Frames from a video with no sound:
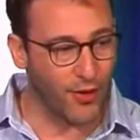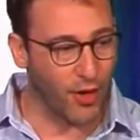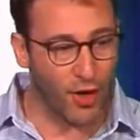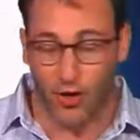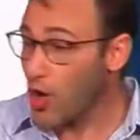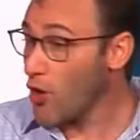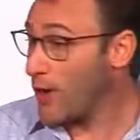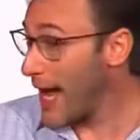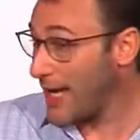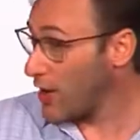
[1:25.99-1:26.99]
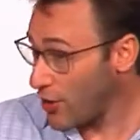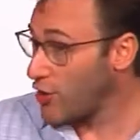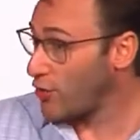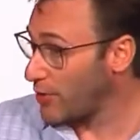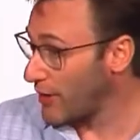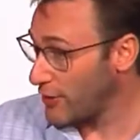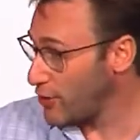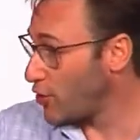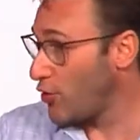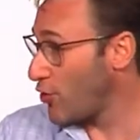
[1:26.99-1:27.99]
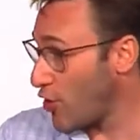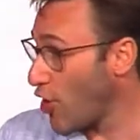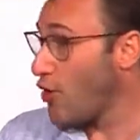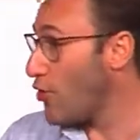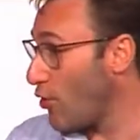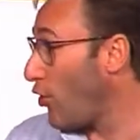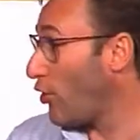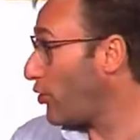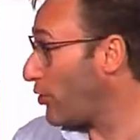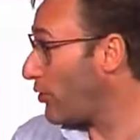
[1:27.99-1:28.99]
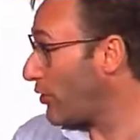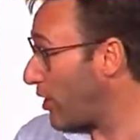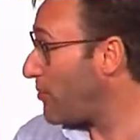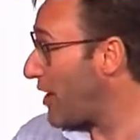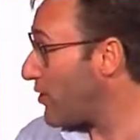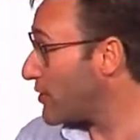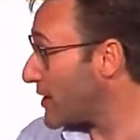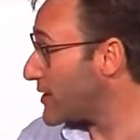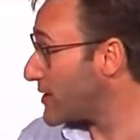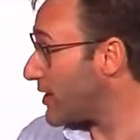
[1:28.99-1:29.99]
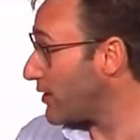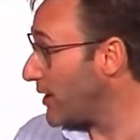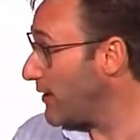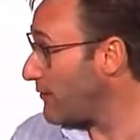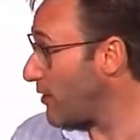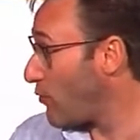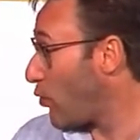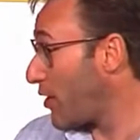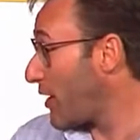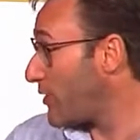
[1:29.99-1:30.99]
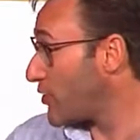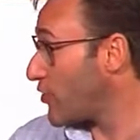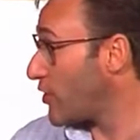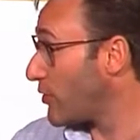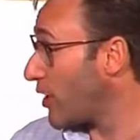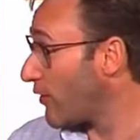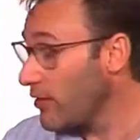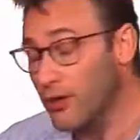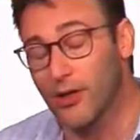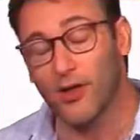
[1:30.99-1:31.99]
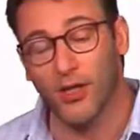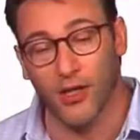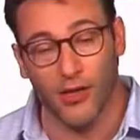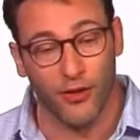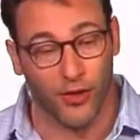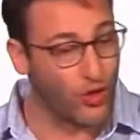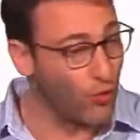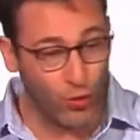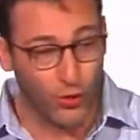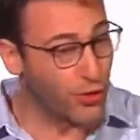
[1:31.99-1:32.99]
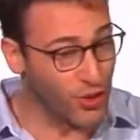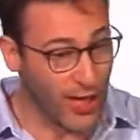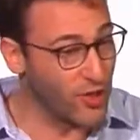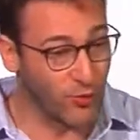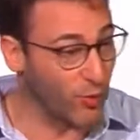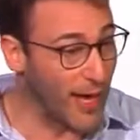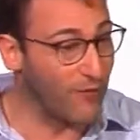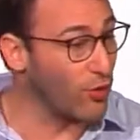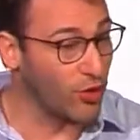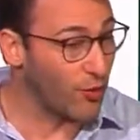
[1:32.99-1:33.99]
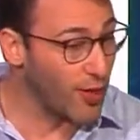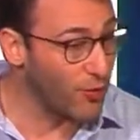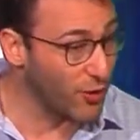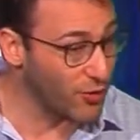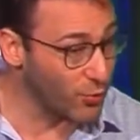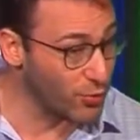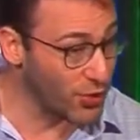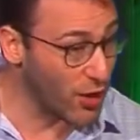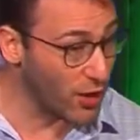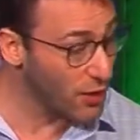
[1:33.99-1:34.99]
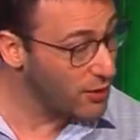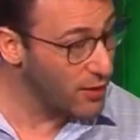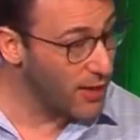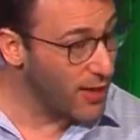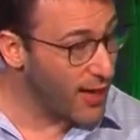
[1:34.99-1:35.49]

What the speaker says: There are known and unknown players. You don't know all the competitors necessarily in one industry to another. The rules are changeable. We haven't all agreed what the rules are.